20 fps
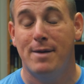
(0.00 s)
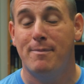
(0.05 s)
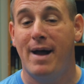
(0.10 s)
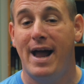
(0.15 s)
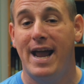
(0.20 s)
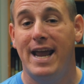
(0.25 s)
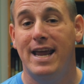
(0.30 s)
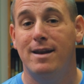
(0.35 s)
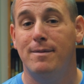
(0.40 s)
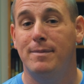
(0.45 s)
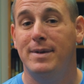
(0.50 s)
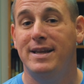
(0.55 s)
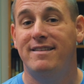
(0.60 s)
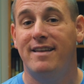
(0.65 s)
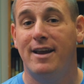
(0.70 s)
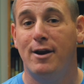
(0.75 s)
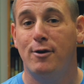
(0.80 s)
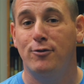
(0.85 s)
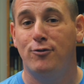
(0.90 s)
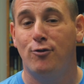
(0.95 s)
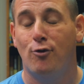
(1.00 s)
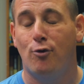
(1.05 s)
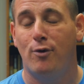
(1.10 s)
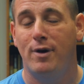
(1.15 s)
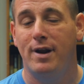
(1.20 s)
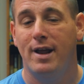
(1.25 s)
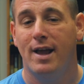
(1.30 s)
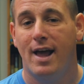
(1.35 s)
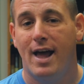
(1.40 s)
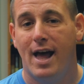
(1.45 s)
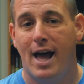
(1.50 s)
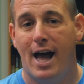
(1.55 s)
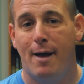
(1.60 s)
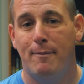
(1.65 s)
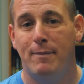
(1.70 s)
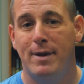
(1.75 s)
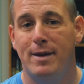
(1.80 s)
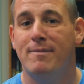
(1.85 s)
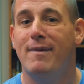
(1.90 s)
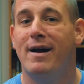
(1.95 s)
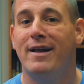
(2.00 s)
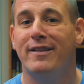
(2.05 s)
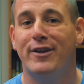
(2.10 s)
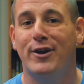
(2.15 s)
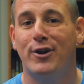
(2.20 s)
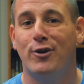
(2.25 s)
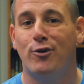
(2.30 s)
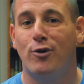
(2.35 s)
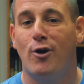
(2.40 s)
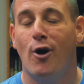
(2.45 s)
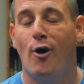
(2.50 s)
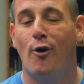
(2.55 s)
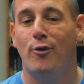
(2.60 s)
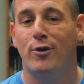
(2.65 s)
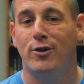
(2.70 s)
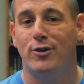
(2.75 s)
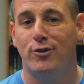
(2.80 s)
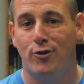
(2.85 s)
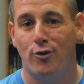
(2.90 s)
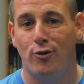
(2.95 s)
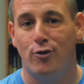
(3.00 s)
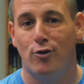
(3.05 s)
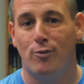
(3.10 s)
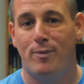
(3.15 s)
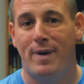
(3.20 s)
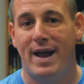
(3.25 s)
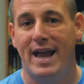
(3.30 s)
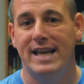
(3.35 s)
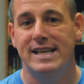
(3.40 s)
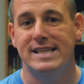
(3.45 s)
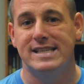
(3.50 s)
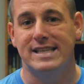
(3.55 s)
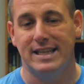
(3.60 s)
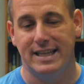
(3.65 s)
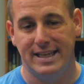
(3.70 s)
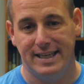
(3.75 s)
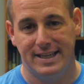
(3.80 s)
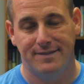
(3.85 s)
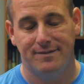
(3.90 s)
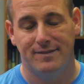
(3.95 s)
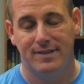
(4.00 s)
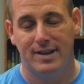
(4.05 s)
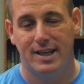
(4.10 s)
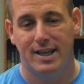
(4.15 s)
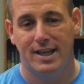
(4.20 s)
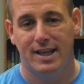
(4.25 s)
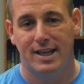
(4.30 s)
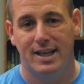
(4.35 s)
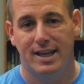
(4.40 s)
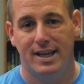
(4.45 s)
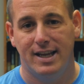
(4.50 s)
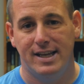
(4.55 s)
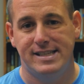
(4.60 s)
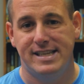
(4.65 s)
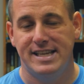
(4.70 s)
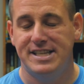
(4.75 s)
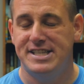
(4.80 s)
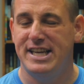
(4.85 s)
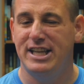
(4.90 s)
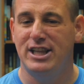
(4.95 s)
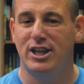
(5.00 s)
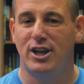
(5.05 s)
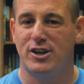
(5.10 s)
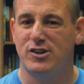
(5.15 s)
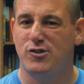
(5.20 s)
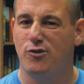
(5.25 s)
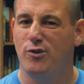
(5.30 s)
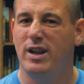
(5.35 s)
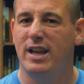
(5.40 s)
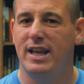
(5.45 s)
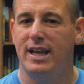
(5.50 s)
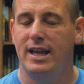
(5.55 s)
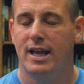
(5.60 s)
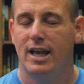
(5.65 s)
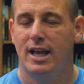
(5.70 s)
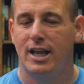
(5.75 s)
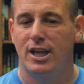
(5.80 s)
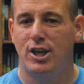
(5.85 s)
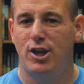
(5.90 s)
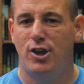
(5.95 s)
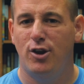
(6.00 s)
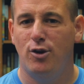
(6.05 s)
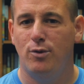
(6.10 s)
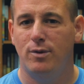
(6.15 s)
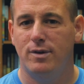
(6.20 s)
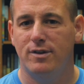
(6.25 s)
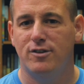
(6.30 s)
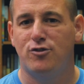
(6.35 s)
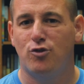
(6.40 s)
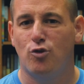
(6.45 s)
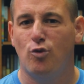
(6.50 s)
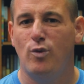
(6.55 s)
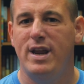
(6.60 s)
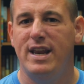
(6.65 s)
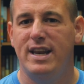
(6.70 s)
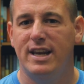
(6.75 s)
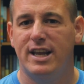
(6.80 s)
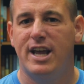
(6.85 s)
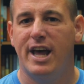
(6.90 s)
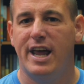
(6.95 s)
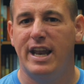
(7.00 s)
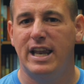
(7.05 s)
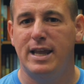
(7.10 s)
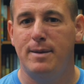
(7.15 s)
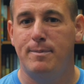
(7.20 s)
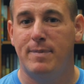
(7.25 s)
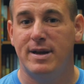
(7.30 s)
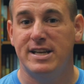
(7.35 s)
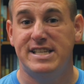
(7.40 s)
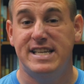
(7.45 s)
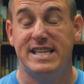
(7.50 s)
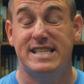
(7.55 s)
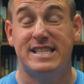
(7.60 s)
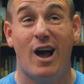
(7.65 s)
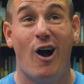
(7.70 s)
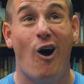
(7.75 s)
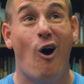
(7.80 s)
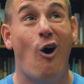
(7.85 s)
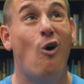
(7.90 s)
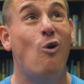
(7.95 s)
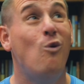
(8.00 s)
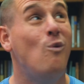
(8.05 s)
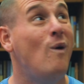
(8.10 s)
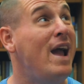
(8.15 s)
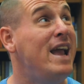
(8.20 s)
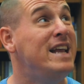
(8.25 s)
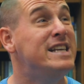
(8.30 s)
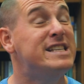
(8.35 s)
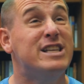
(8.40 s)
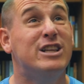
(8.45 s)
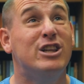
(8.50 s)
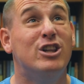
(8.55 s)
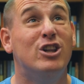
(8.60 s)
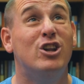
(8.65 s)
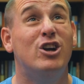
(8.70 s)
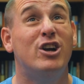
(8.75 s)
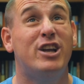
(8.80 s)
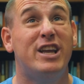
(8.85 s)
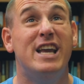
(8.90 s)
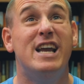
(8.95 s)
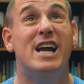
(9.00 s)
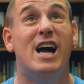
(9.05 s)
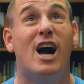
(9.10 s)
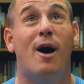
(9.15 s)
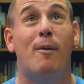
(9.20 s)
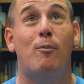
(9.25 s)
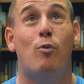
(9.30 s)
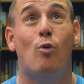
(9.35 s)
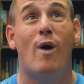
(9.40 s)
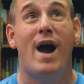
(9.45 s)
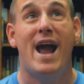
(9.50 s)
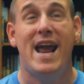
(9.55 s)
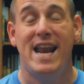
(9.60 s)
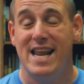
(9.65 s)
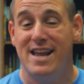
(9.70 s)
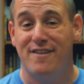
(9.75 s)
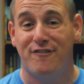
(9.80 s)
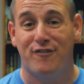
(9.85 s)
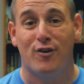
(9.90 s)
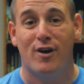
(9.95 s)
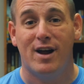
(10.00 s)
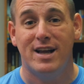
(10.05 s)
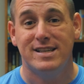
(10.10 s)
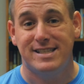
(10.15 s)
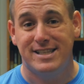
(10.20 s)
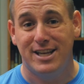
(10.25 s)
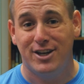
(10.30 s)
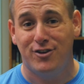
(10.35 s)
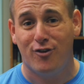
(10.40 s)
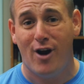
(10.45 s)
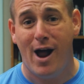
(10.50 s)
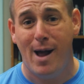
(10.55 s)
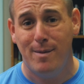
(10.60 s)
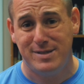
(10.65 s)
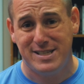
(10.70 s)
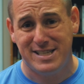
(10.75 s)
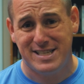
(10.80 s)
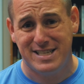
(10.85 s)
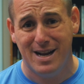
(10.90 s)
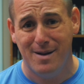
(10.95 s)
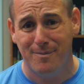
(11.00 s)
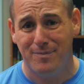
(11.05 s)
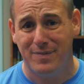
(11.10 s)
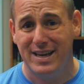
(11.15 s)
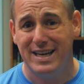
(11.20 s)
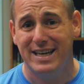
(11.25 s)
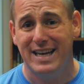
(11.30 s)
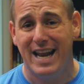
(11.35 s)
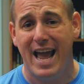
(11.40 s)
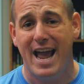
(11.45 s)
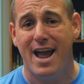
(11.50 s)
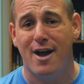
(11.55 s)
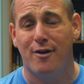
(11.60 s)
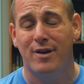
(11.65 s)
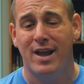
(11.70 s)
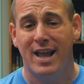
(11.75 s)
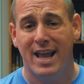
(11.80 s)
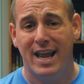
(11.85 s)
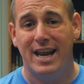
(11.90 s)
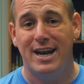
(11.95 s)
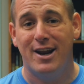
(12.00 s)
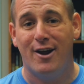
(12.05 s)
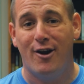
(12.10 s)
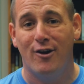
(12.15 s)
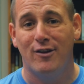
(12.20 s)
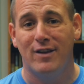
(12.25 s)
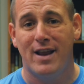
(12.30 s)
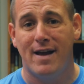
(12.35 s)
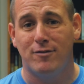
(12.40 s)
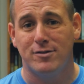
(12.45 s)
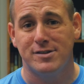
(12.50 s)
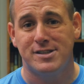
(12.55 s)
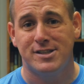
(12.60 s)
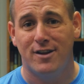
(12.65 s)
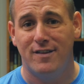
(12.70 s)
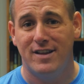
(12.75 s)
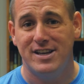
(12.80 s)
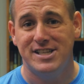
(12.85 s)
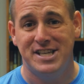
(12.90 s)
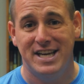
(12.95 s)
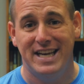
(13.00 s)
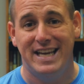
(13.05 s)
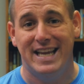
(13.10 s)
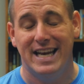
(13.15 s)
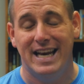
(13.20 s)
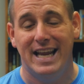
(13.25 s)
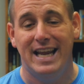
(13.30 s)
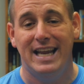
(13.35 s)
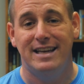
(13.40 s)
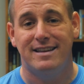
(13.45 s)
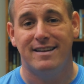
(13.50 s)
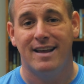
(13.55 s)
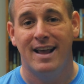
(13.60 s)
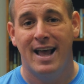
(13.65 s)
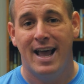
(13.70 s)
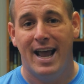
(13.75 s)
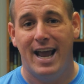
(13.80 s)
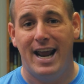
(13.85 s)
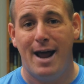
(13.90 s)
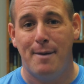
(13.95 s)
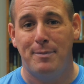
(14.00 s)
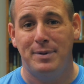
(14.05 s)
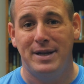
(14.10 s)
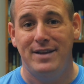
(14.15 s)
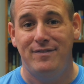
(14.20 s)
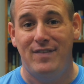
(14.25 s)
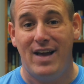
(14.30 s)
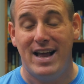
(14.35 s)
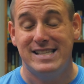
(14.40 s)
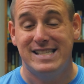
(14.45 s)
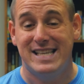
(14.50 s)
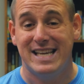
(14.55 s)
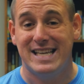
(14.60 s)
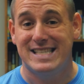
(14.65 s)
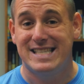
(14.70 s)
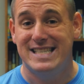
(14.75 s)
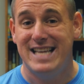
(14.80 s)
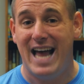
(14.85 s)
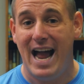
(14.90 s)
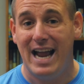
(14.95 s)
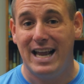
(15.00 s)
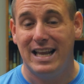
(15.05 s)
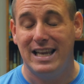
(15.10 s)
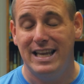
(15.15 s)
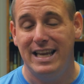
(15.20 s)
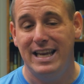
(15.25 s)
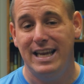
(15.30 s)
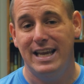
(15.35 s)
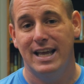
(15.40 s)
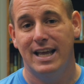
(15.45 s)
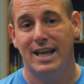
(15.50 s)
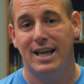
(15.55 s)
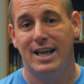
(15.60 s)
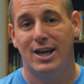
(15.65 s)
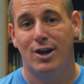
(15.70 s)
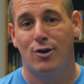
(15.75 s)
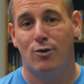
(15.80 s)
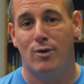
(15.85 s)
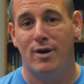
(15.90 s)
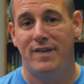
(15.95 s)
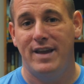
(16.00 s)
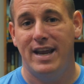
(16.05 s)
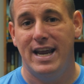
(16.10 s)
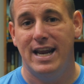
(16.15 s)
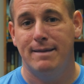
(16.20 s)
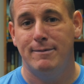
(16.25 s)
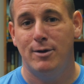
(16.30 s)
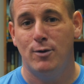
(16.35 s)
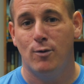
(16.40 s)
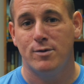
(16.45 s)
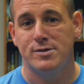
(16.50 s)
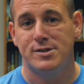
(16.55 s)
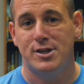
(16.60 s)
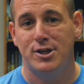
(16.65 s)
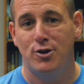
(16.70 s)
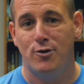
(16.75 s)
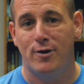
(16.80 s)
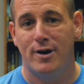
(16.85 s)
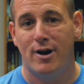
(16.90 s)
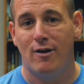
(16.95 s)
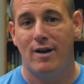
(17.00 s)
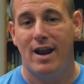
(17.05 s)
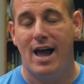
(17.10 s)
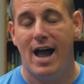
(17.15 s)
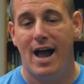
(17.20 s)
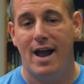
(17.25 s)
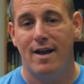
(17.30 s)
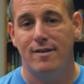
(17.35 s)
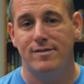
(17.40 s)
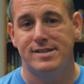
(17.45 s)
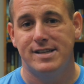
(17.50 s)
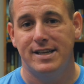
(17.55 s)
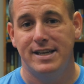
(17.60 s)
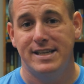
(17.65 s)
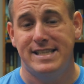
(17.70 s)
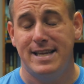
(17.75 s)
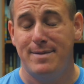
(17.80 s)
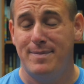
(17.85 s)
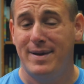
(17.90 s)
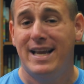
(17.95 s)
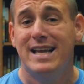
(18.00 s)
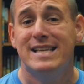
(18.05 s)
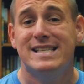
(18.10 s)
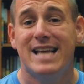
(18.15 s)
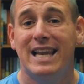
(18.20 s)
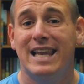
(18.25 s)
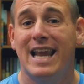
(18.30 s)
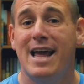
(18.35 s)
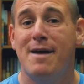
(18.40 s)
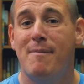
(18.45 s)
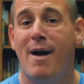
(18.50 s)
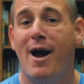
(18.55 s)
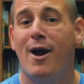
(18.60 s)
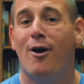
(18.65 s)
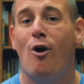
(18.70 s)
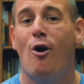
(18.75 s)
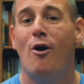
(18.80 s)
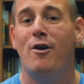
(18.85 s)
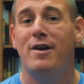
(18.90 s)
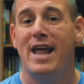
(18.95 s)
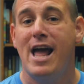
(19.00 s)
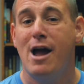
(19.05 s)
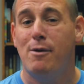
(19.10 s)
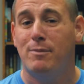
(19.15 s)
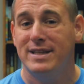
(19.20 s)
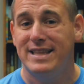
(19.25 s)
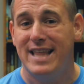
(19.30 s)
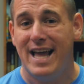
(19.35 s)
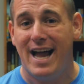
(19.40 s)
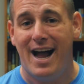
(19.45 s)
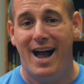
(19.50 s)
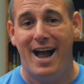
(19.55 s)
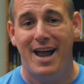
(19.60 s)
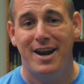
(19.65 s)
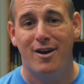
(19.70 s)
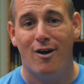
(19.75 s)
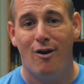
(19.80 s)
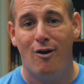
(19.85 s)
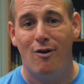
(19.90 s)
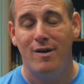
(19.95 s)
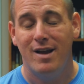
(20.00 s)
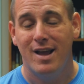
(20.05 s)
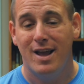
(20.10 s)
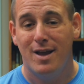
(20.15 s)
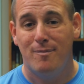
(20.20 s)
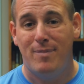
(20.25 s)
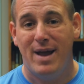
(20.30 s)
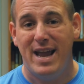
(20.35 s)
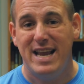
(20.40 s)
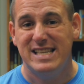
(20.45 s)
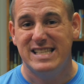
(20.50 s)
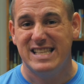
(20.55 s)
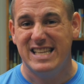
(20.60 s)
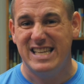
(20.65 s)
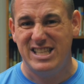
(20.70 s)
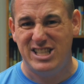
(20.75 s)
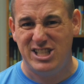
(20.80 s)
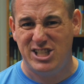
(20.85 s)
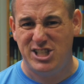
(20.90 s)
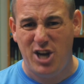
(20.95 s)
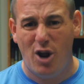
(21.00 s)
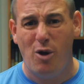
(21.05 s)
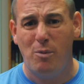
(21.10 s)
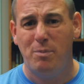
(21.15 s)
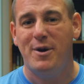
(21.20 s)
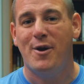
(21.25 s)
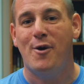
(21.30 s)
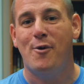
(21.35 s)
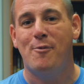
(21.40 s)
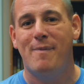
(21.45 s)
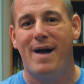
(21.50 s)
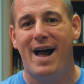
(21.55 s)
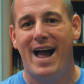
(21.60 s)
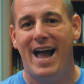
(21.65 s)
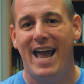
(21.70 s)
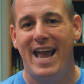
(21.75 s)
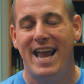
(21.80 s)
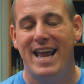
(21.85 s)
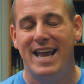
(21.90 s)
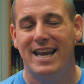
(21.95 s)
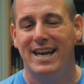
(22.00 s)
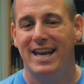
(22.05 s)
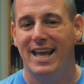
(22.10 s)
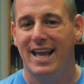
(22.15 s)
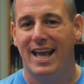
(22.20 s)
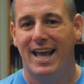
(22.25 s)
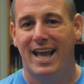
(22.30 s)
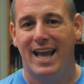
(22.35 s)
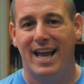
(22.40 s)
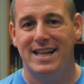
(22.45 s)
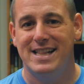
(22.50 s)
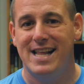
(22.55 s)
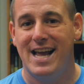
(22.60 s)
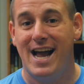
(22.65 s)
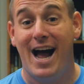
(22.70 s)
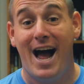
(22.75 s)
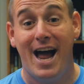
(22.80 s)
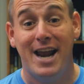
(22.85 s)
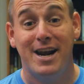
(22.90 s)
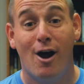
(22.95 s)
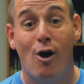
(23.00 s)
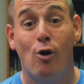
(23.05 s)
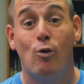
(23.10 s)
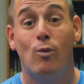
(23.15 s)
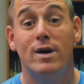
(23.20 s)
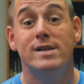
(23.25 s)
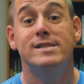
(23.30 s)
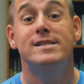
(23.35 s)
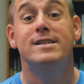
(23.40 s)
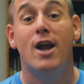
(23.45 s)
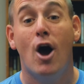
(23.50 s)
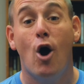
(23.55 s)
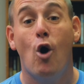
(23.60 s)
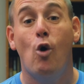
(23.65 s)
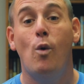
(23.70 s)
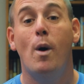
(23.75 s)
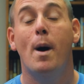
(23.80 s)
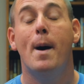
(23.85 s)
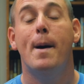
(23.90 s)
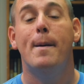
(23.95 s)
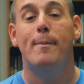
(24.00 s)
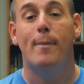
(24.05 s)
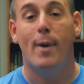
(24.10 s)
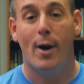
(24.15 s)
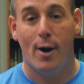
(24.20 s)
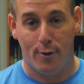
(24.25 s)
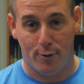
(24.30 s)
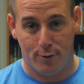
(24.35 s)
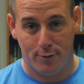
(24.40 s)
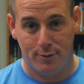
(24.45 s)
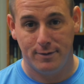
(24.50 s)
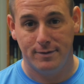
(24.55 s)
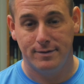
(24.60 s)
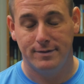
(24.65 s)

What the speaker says: And by enemy territory, I mean my little golden doodle Paisley. You see, she looks really cute and sweet and cuddly, but she's always looking up, waiting for us to drop something down into her level so that she can eat. And I believe that's exactly what the enemy wants to do in our lives. You see, because I let my guard down with that hot dog, Paisley choked on my hand, and that hot dog was no mo.